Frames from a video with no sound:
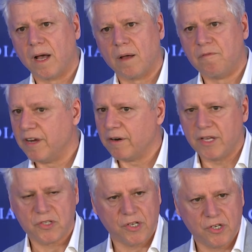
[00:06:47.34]

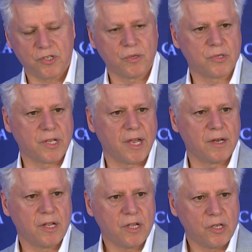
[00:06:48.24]
various issues
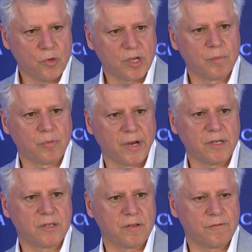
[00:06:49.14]
that you can
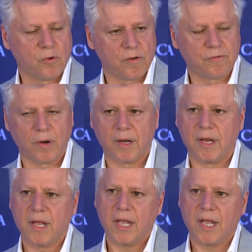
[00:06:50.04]
bring to the forefront,